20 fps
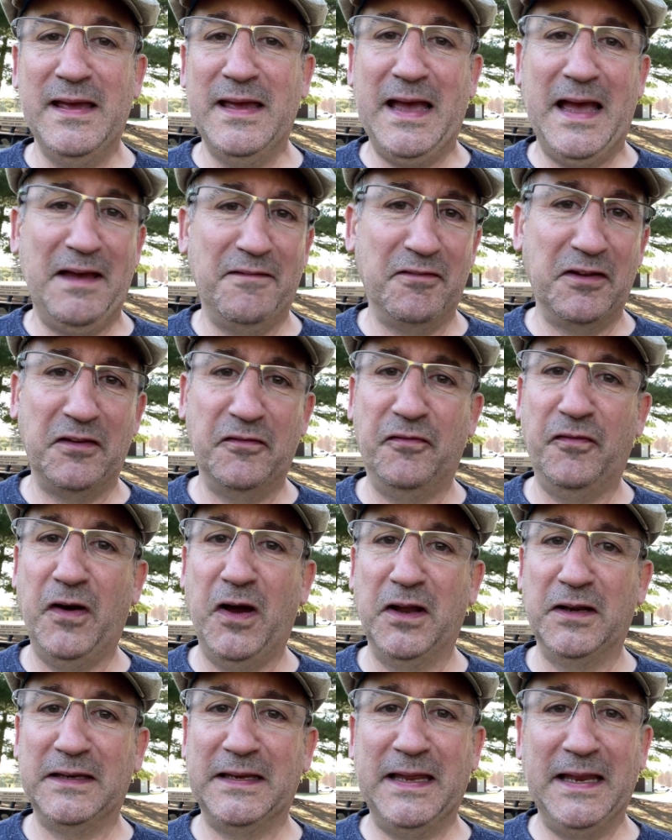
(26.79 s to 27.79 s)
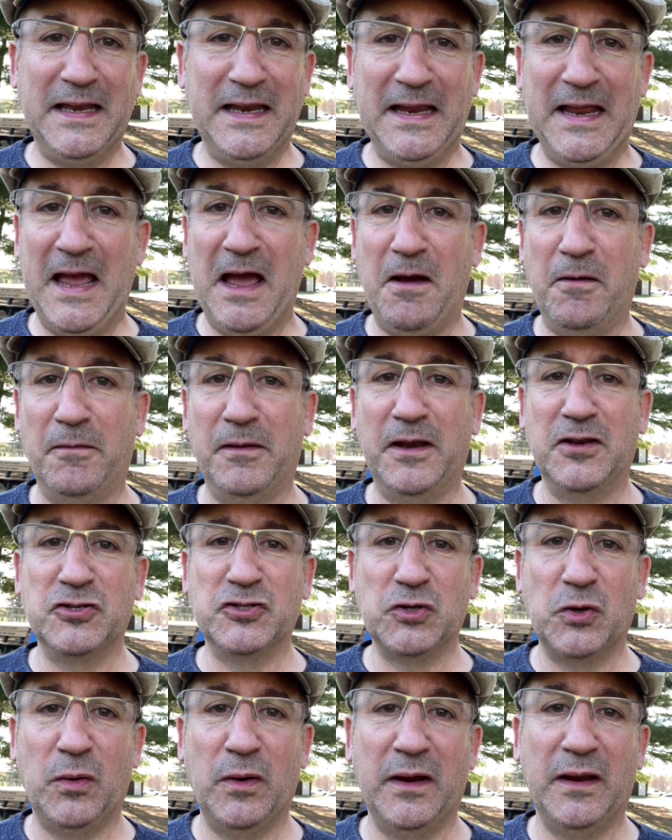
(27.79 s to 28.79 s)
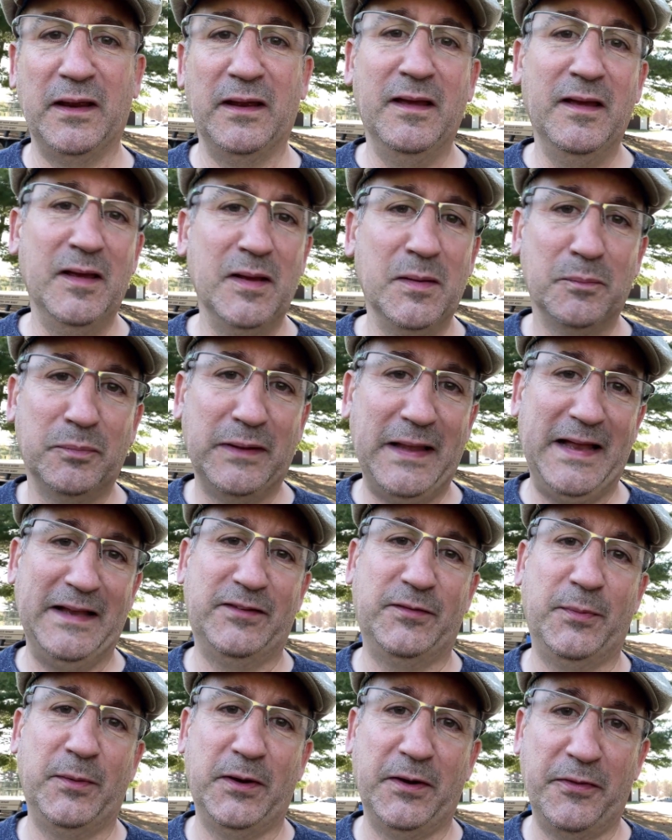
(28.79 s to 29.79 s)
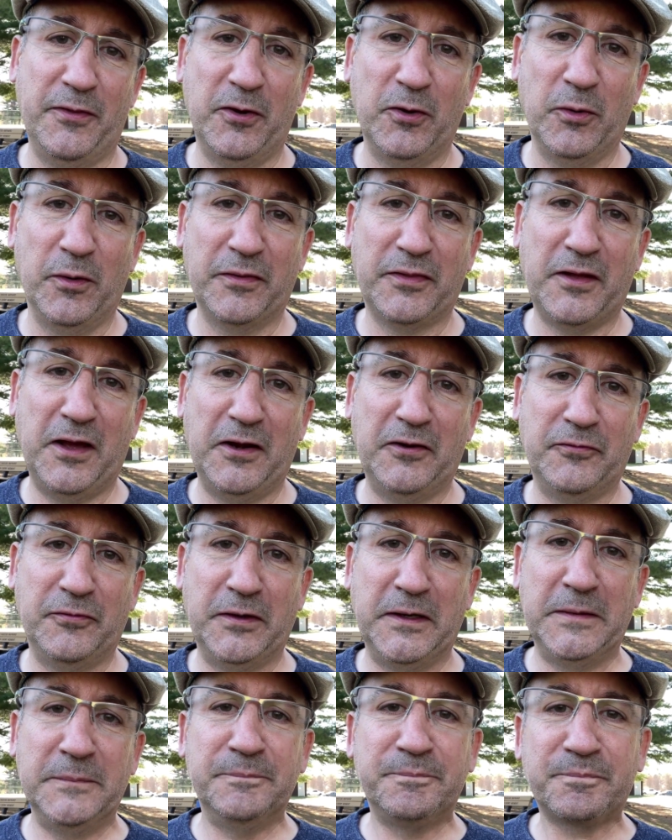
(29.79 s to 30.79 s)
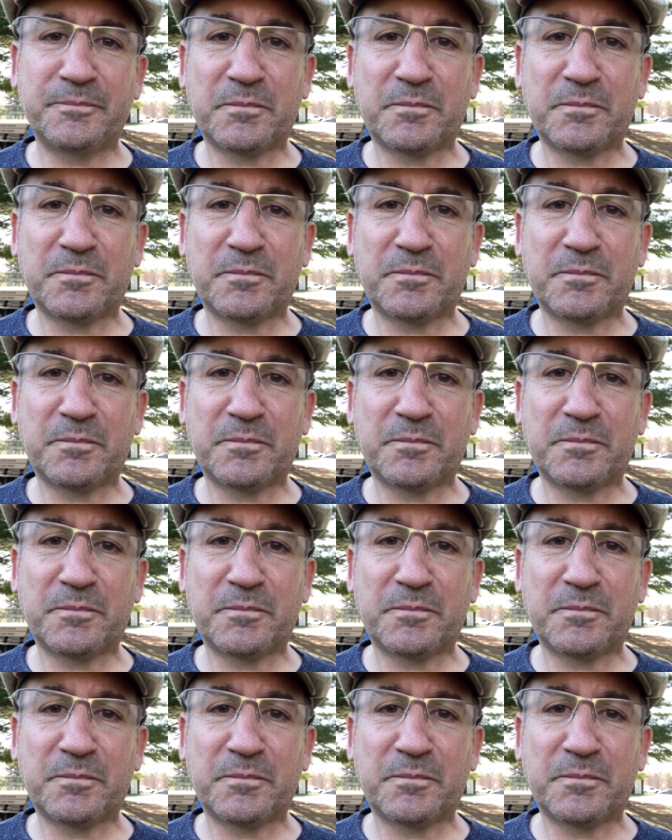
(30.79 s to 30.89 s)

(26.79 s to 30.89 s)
having fun, getting out and enjoying Plattsburgh in the North Country.